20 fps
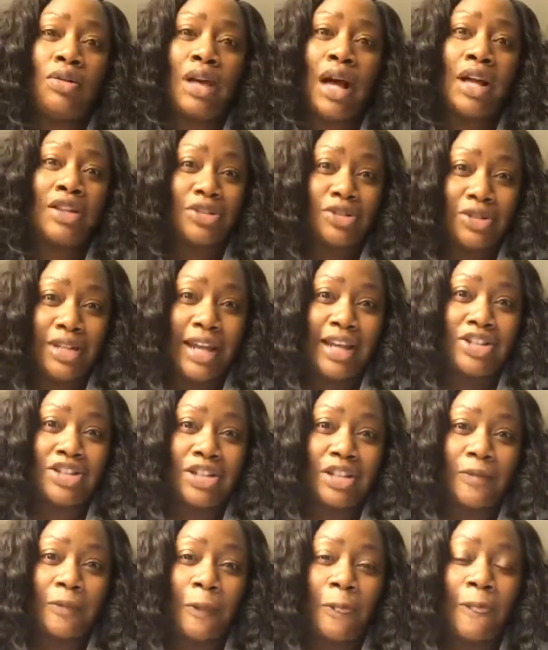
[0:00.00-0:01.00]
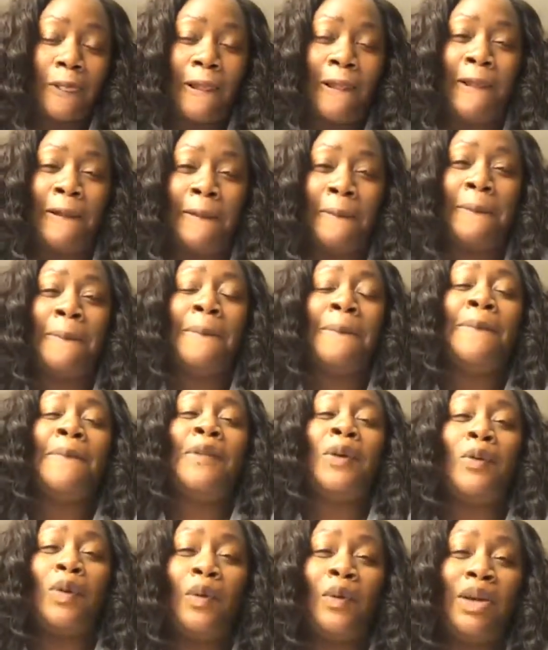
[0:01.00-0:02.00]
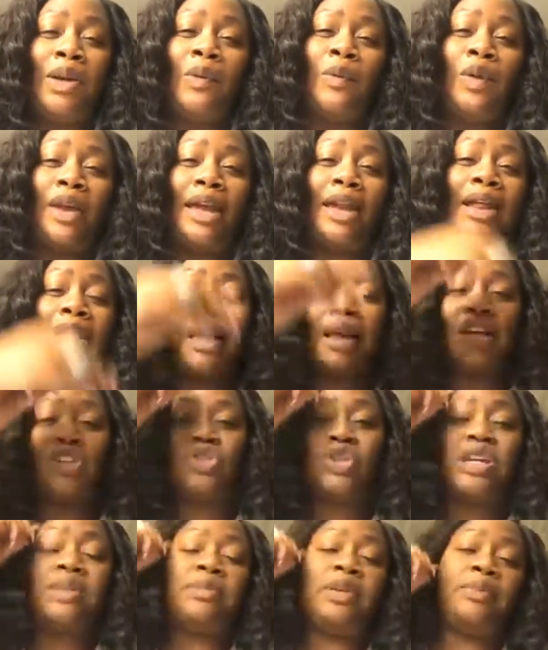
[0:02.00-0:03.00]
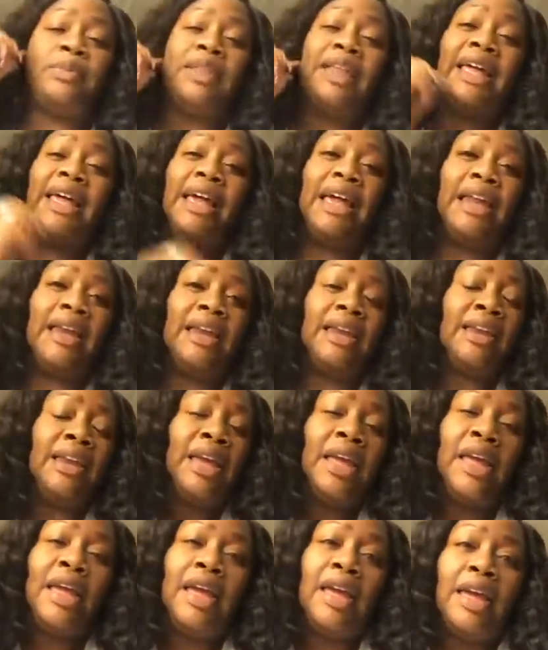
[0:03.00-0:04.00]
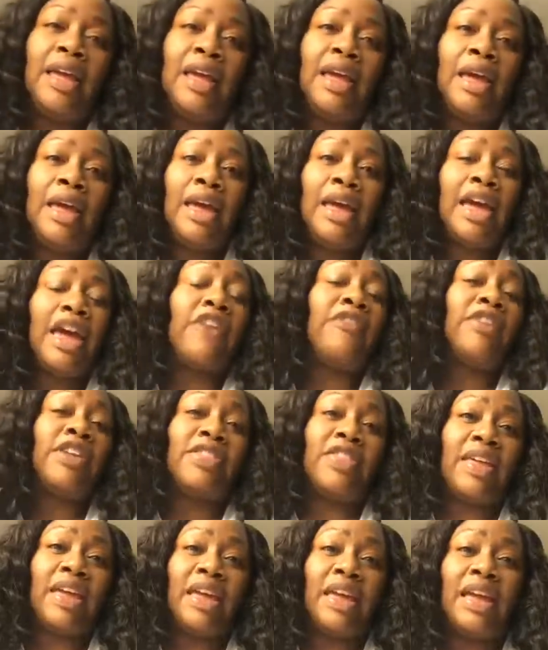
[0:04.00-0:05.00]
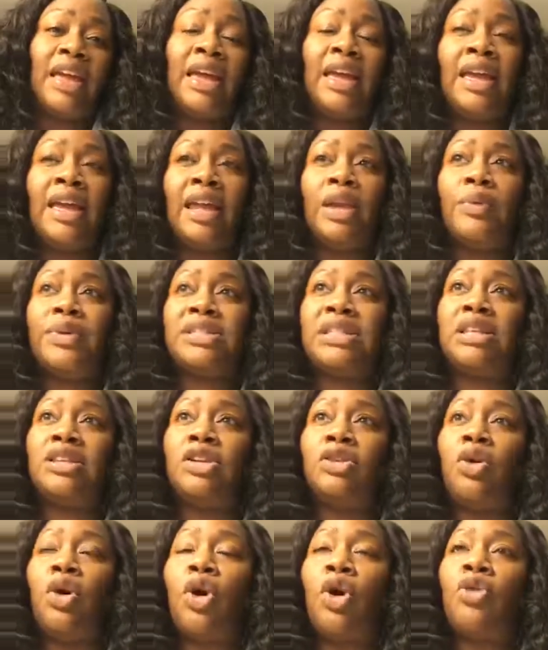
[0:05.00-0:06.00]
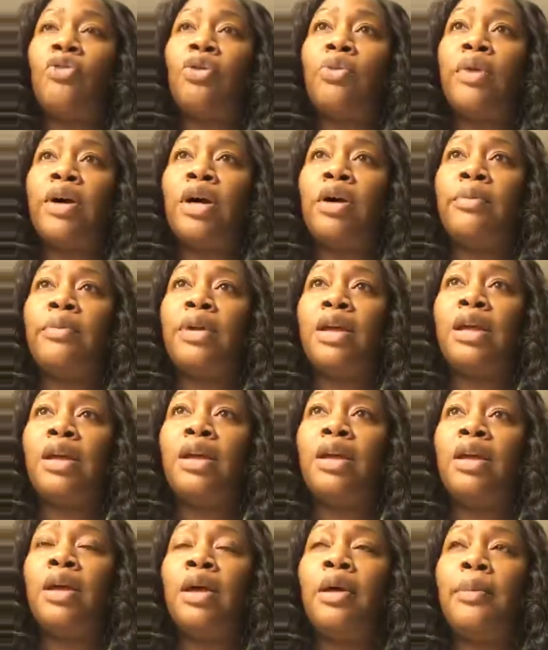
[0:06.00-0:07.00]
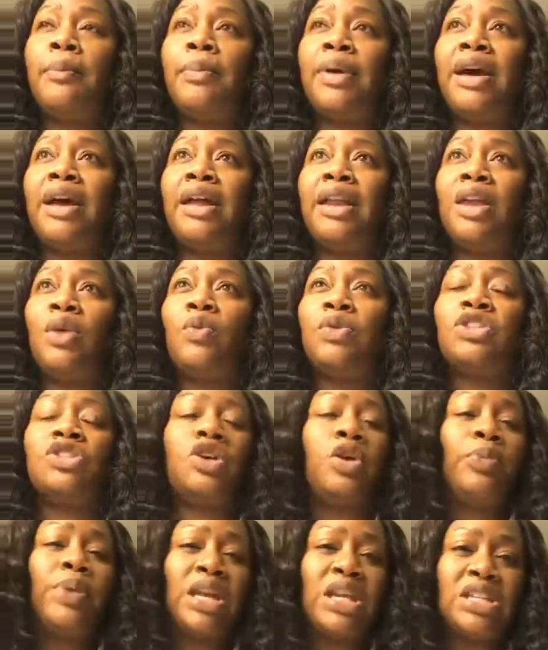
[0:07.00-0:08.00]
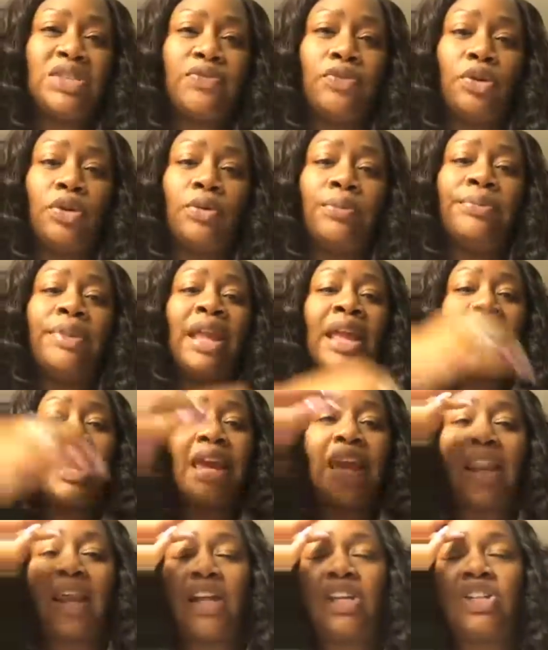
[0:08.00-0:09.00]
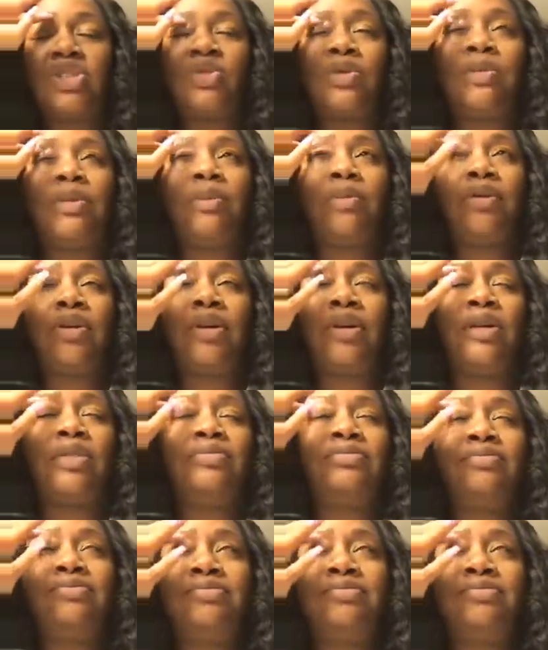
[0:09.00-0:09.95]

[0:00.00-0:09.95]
consultation when we went, like a treatment plan and everything. And it was a little overwhelming, but it was so peaceful. And I just remember